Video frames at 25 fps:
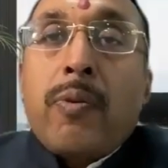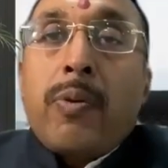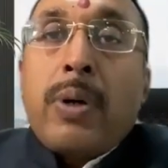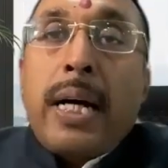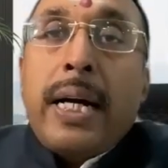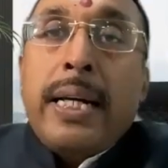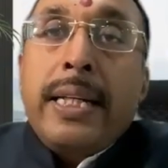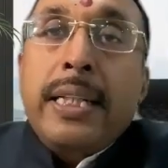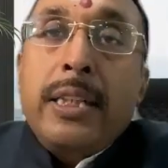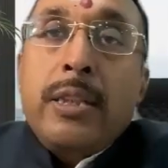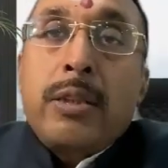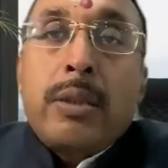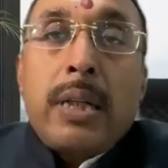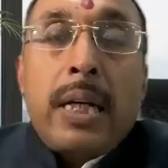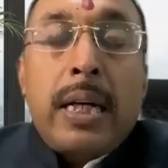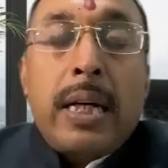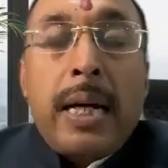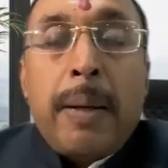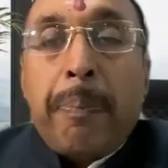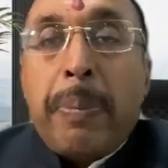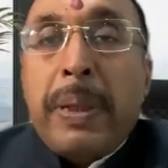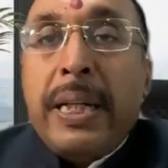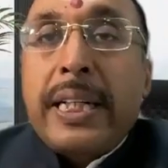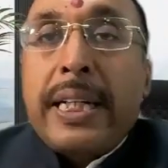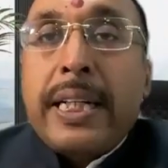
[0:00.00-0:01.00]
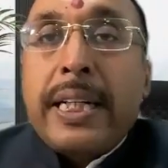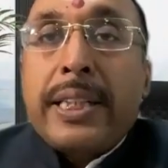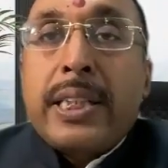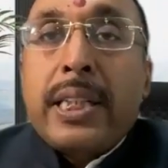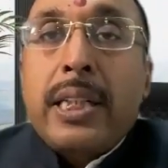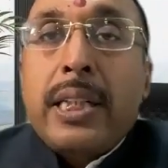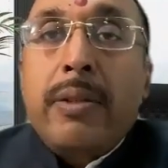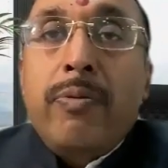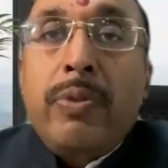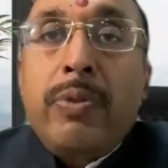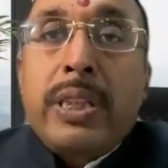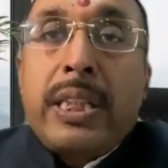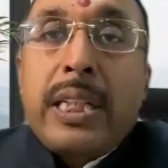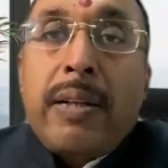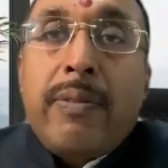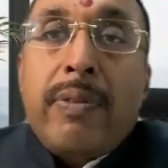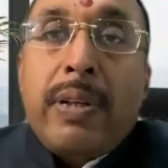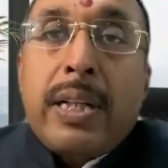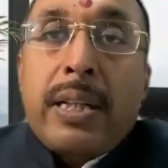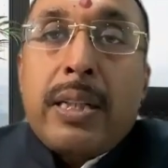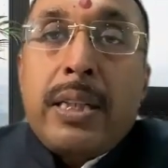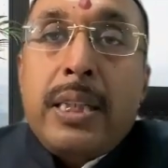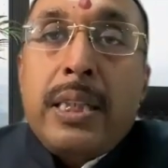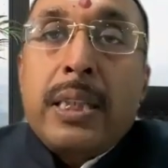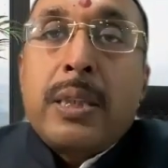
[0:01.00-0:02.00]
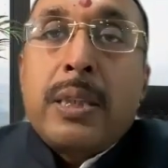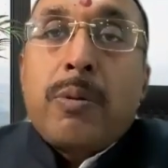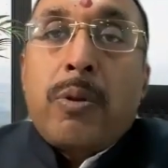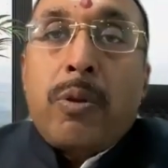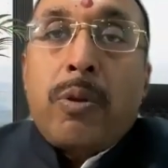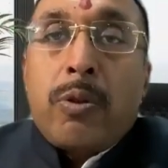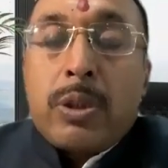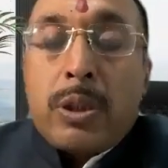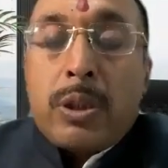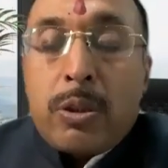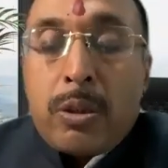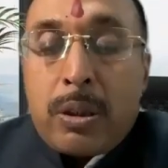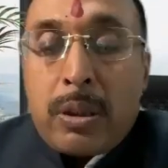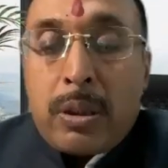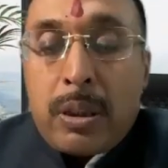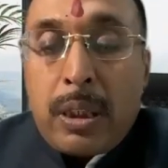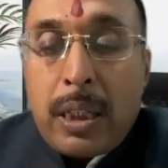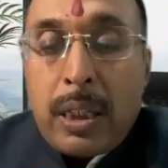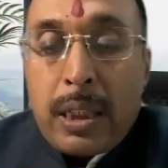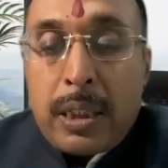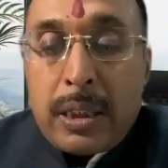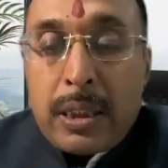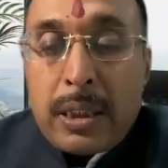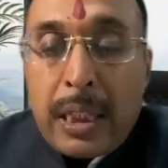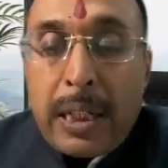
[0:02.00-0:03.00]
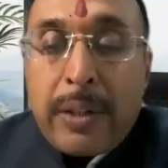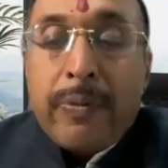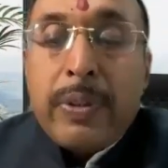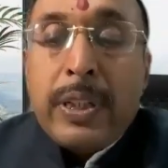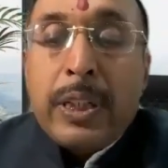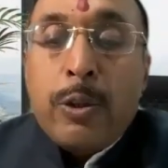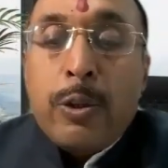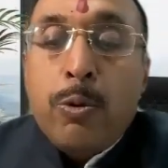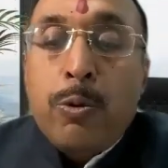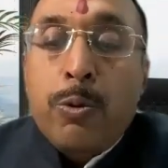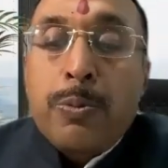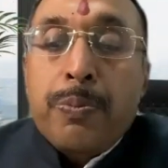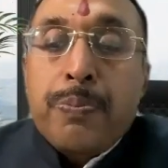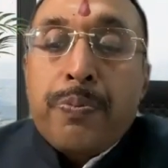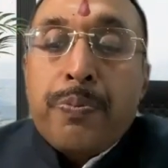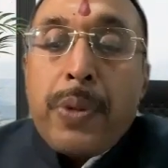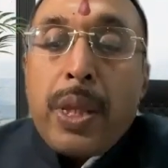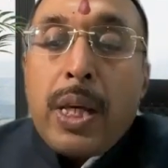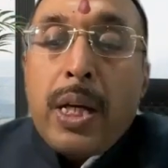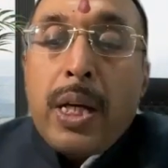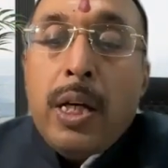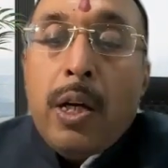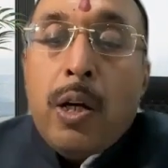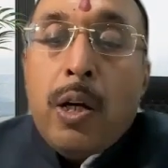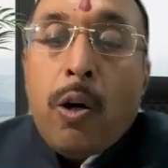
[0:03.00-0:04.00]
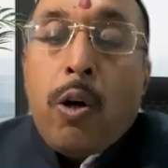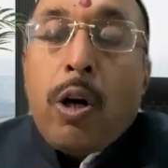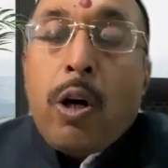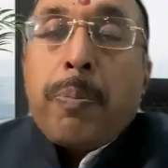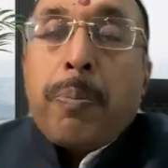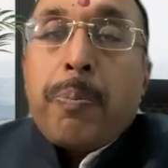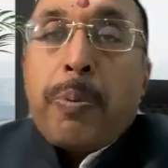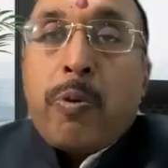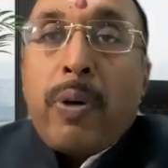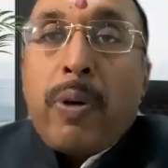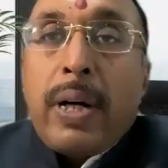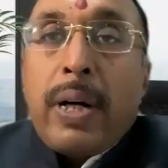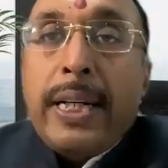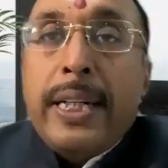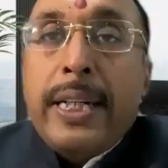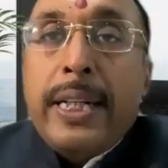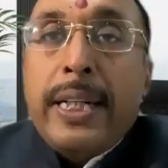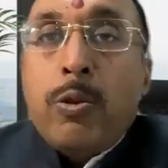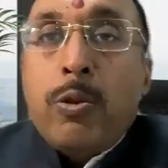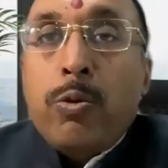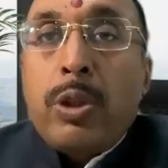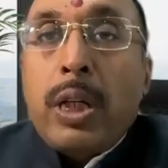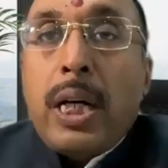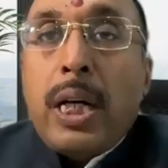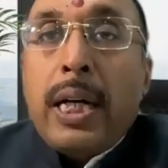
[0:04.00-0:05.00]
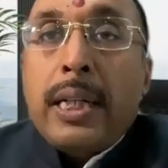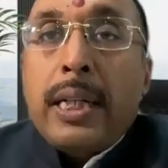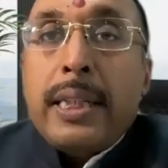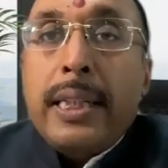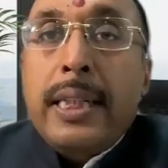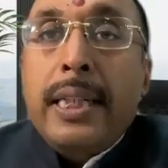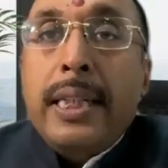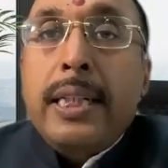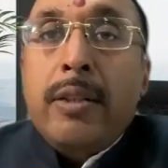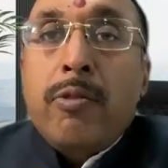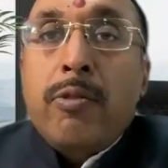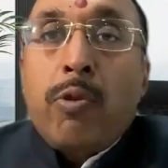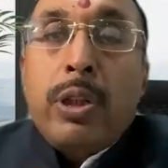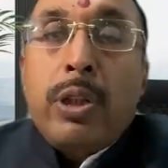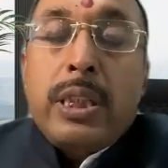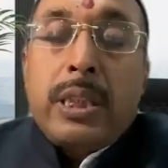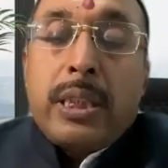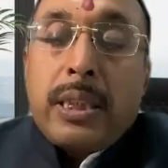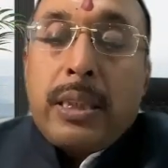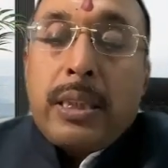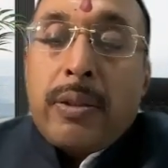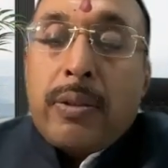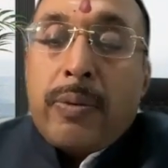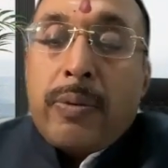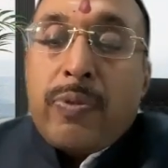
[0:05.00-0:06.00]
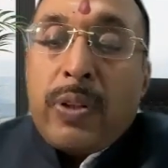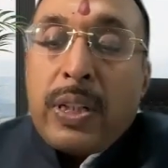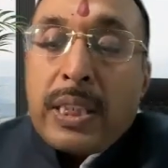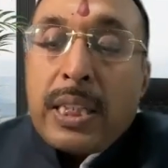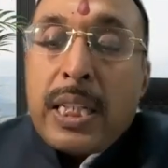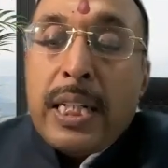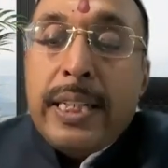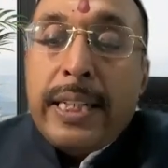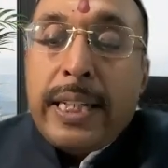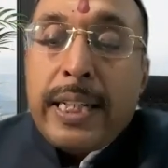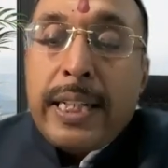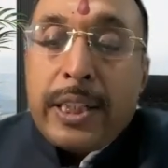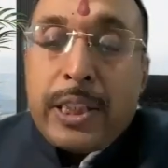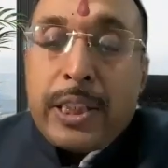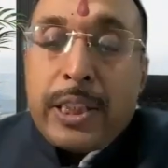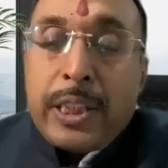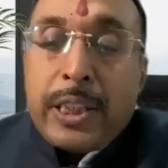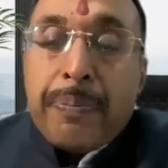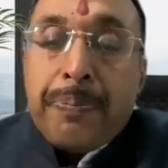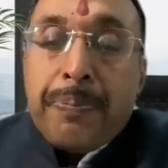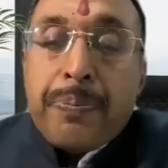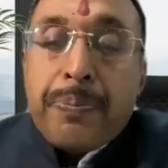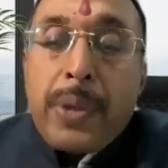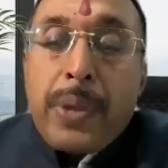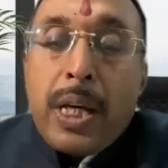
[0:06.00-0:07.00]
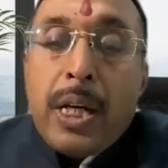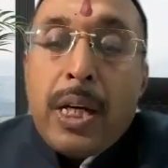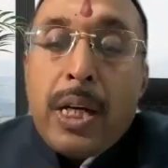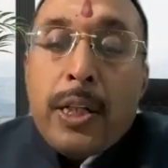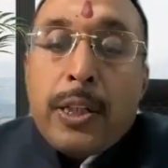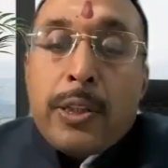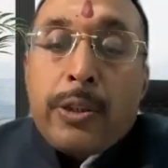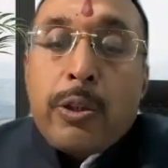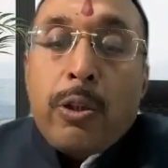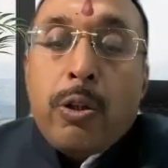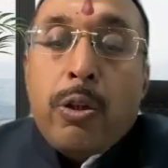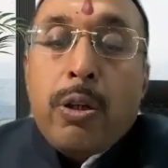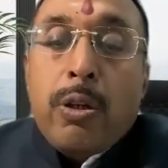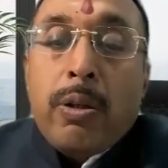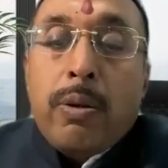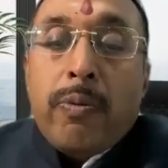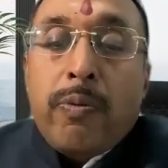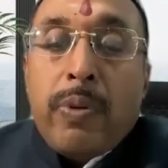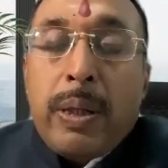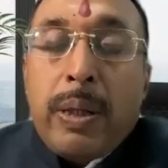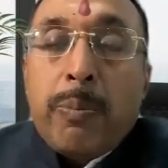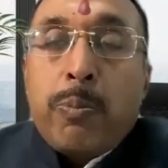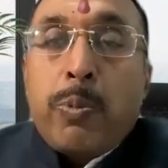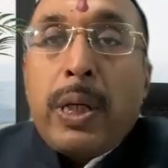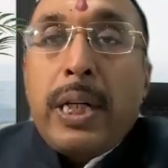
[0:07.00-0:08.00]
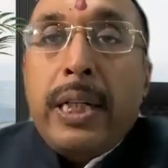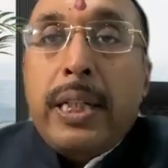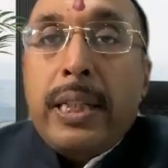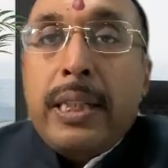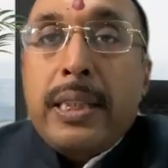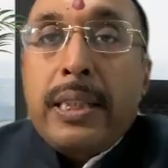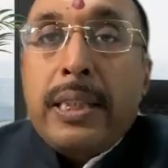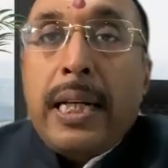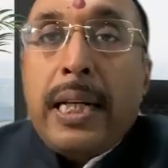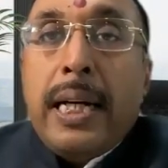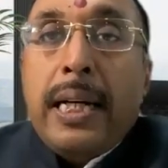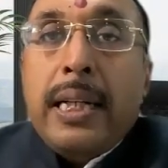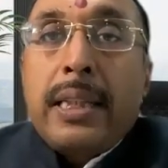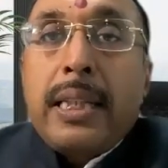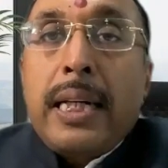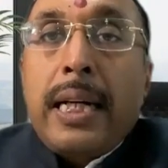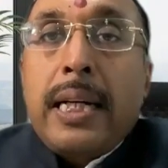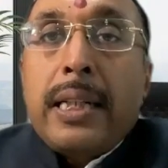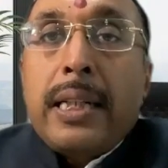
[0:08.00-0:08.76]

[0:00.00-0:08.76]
any application, whichever is serving you or providing you the e-invoice facilitation. So one point is that